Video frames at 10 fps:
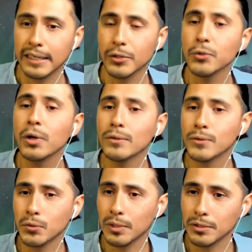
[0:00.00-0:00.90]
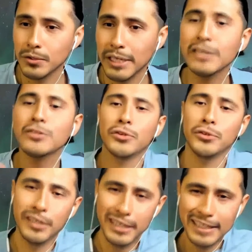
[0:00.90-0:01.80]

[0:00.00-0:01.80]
that you also want to enter